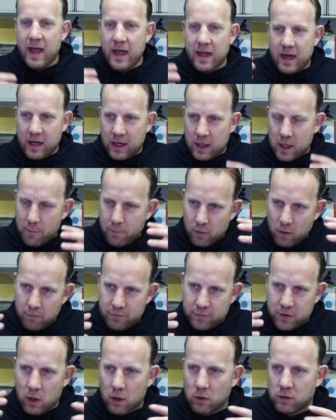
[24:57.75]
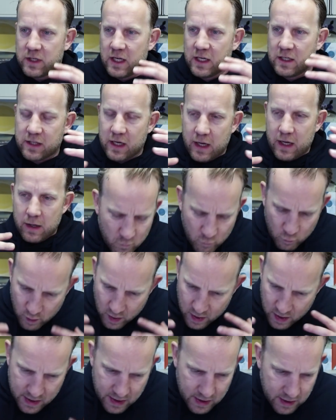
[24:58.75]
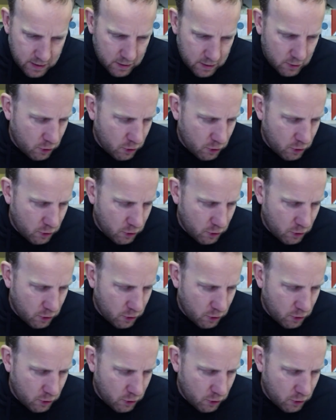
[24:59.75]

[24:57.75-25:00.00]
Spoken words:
and a couple of those things. Really